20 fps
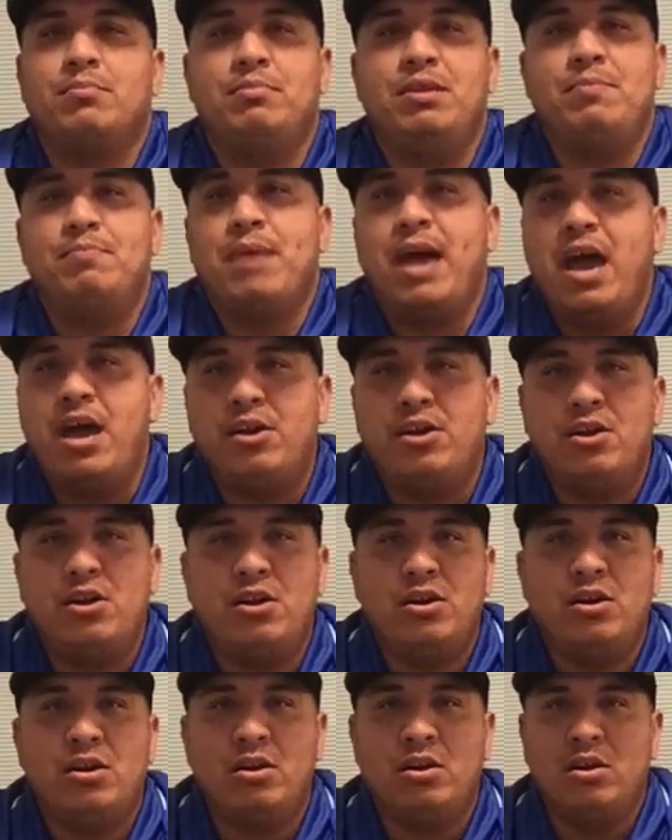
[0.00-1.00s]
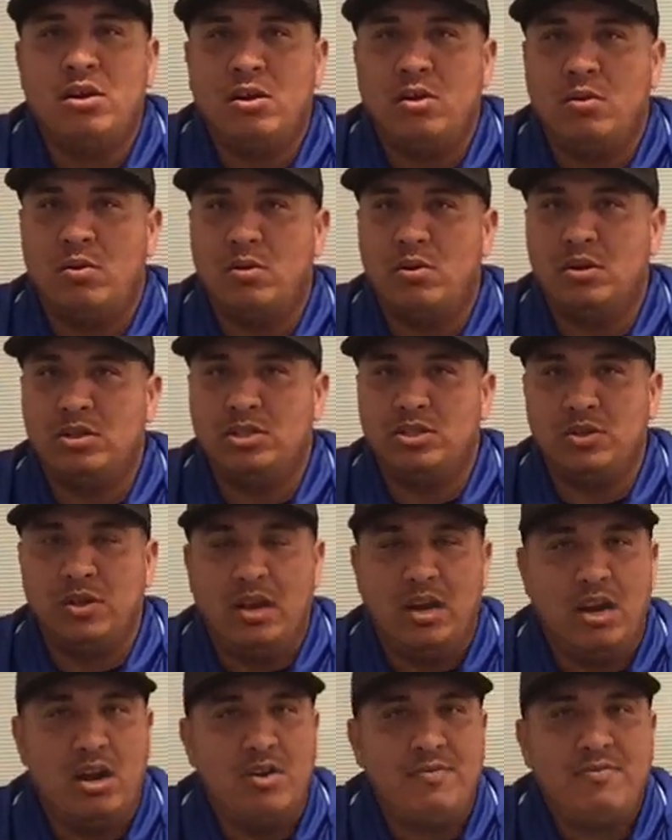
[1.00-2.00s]
be better or to
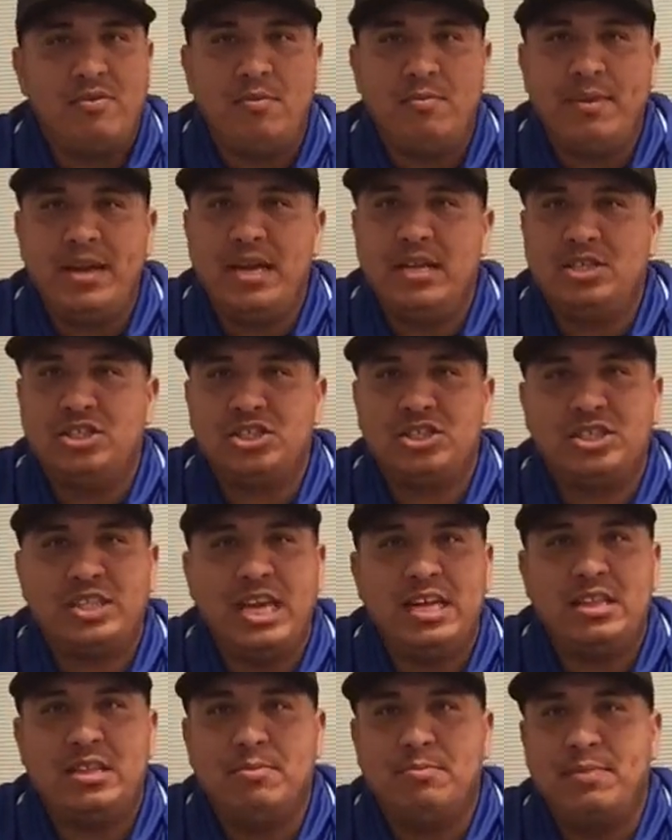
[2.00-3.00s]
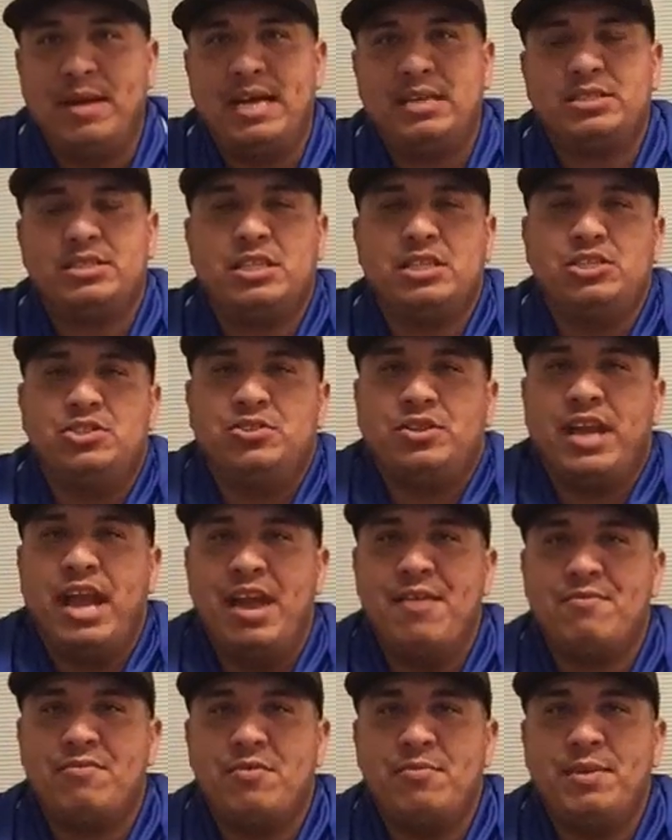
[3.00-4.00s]
learn from it. Just take the best that you
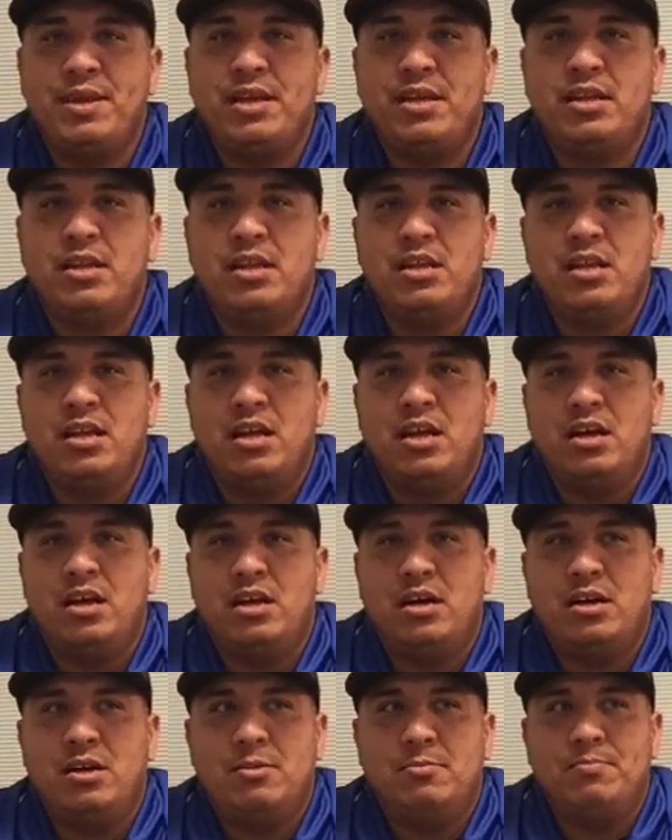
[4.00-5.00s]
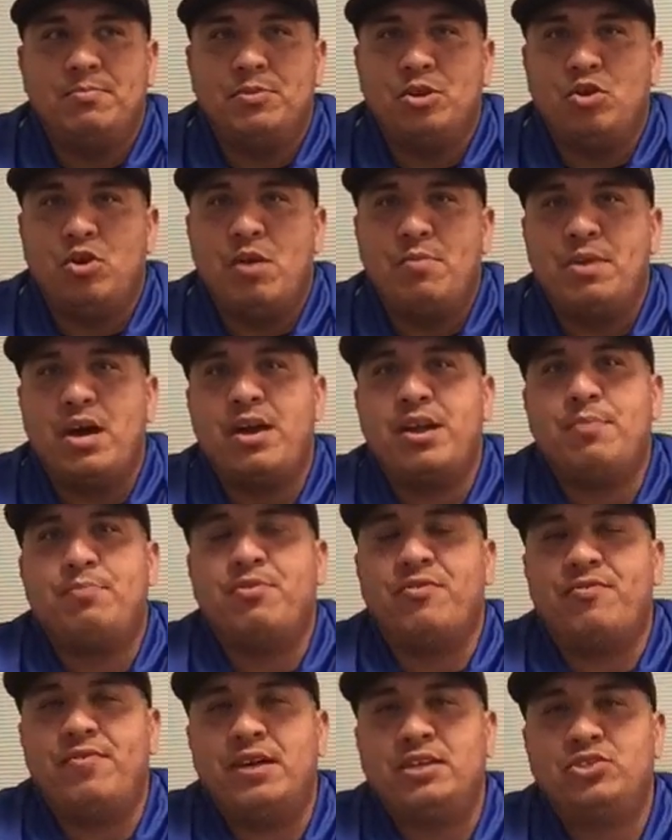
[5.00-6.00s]
can from it. I'm not a
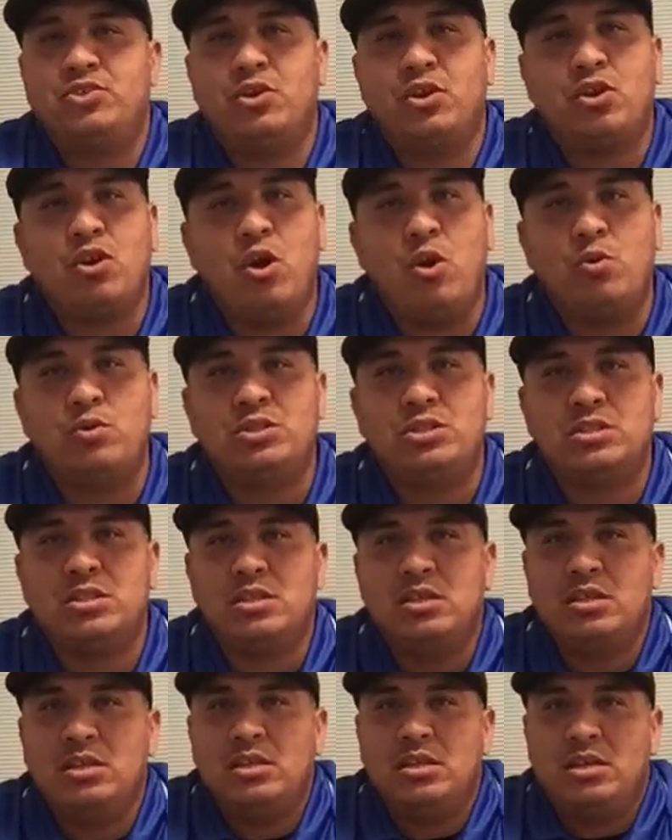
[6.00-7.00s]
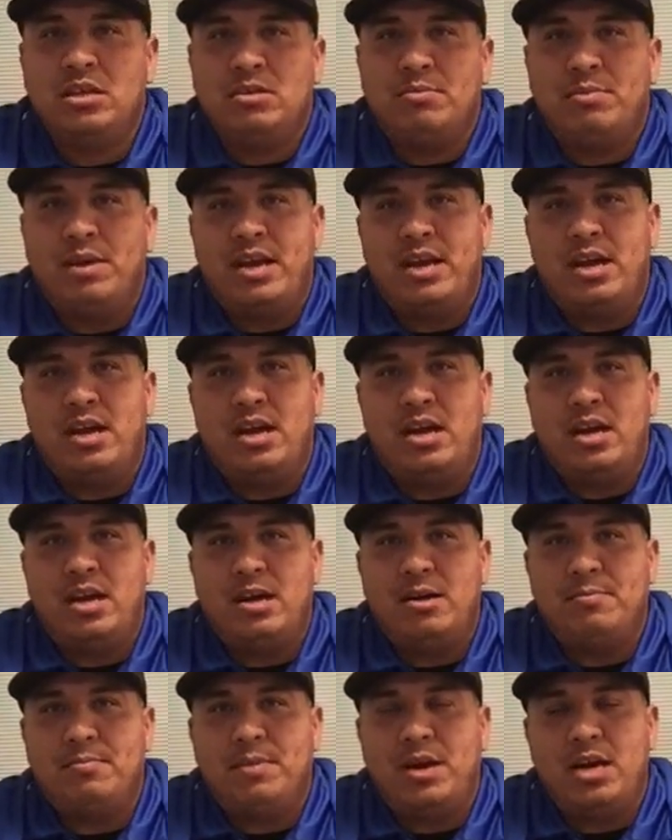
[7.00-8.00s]
professional coach, but
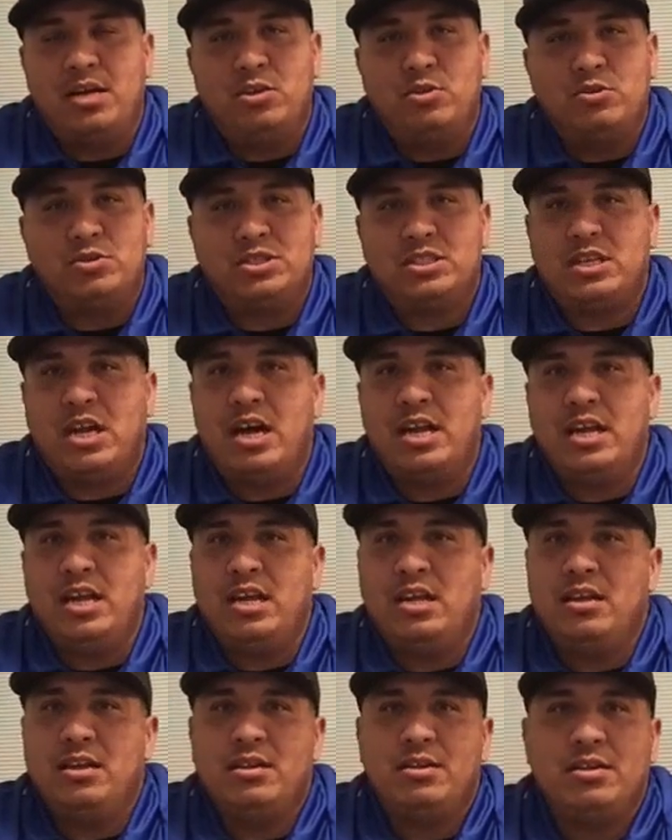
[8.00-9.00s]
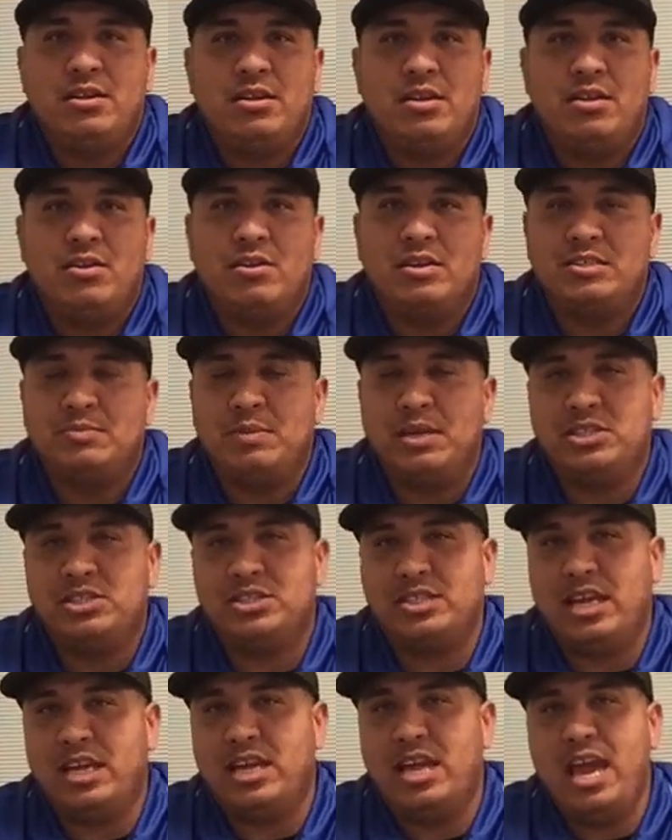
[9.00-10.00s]
I do study, as much
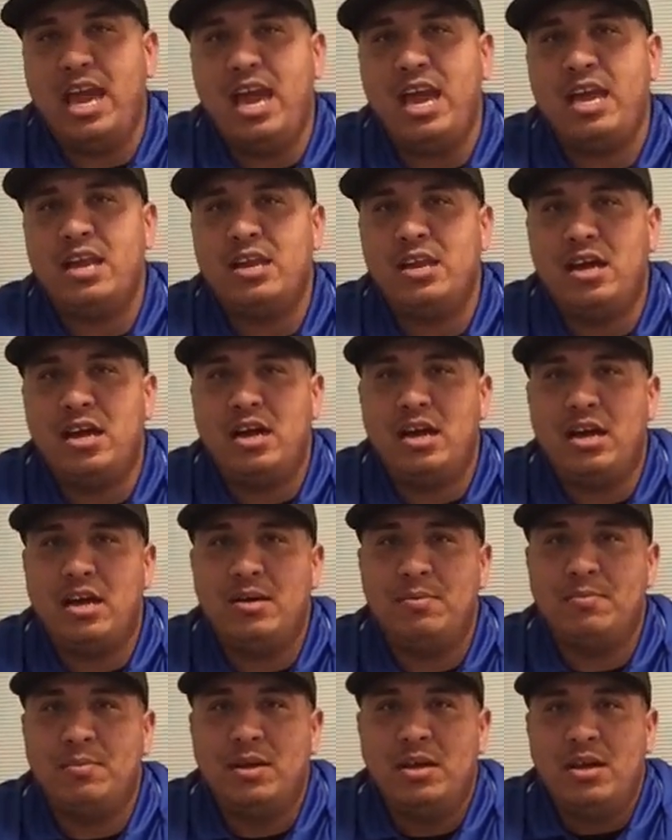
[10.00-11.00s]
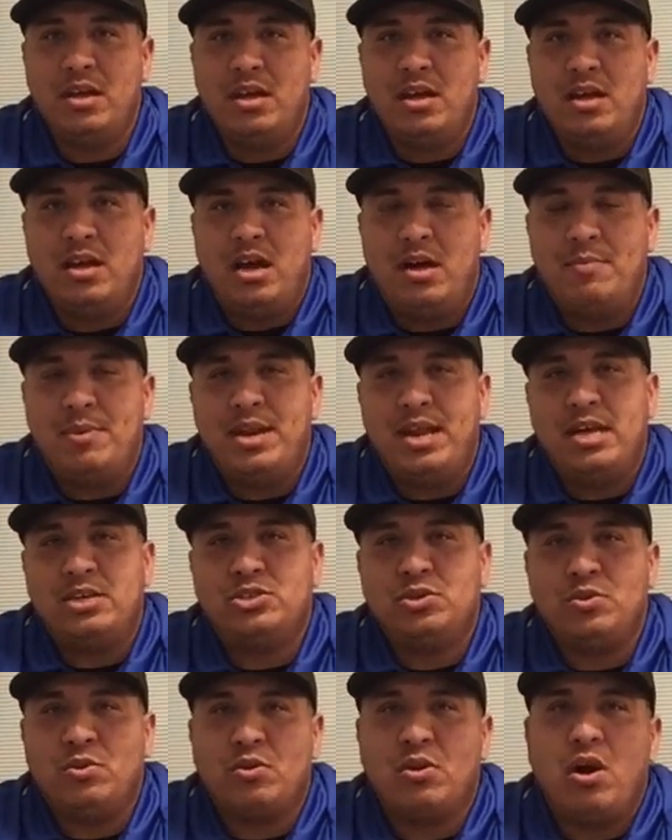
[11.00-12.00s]
as I can. I'm a
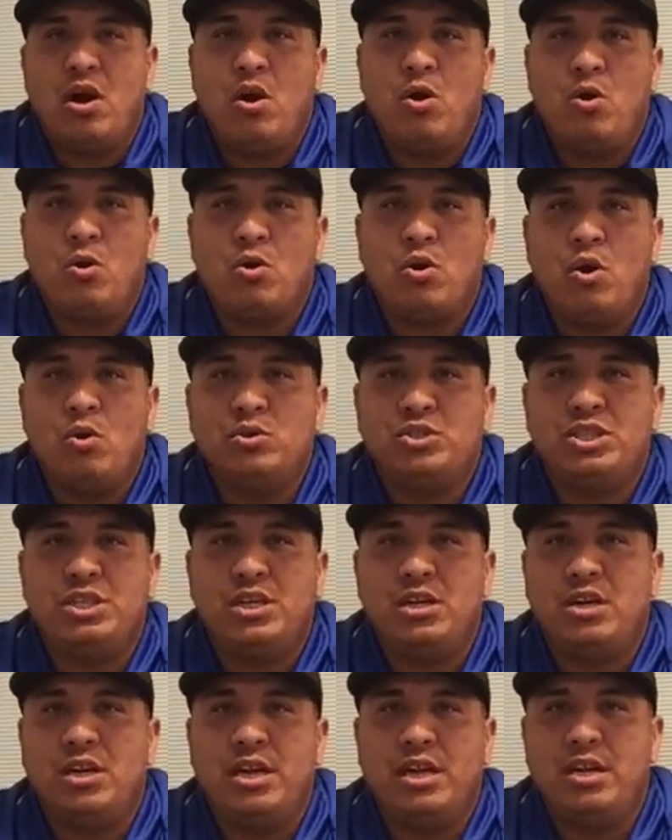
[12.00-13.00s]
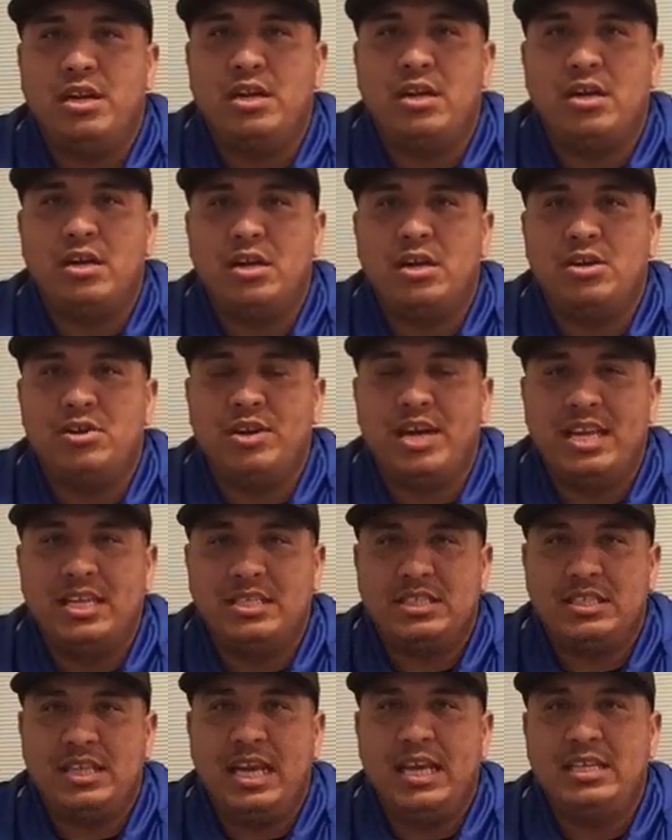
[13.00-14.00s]
national coach here in United
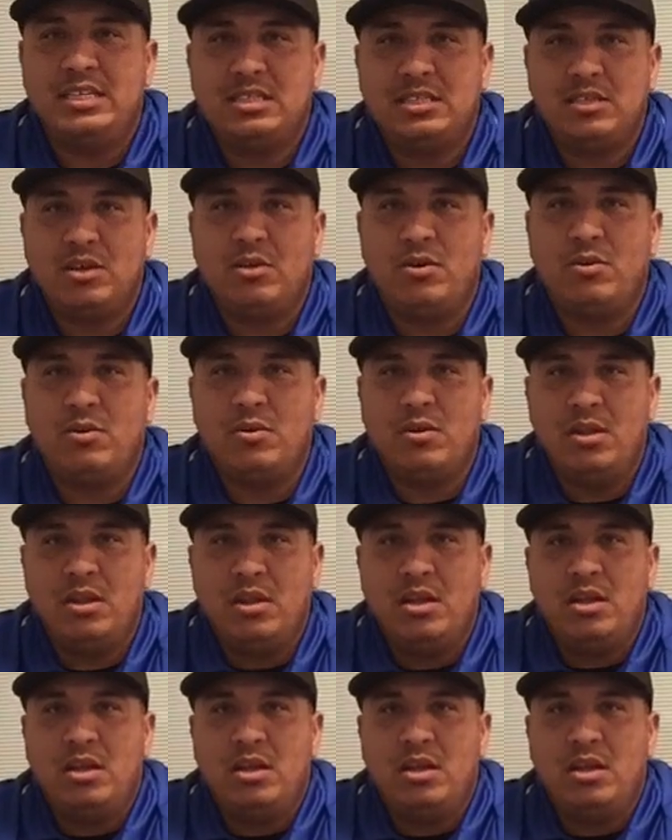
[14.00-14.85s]
States, so